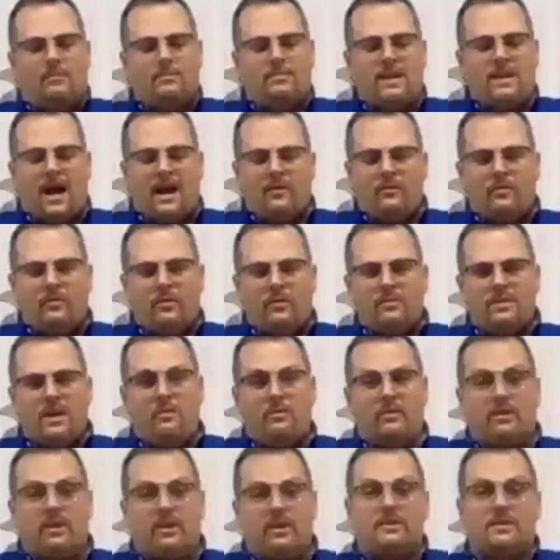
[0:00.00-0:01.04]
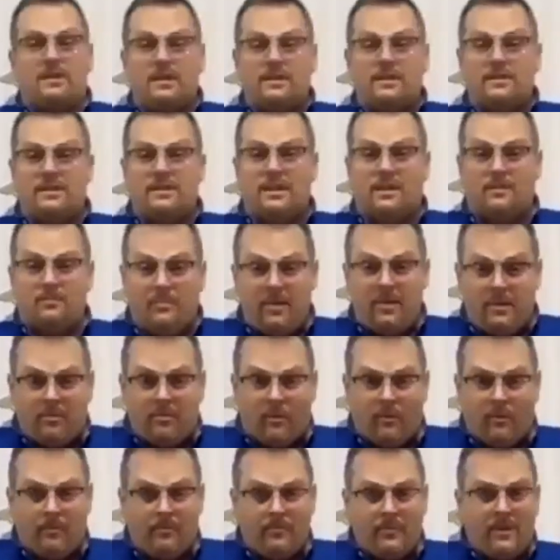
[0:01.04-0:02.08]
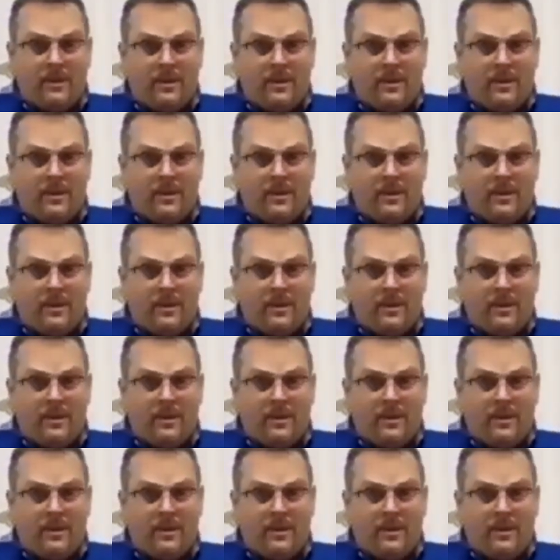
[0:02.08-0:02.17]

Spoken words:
dining room table that sits 10 people.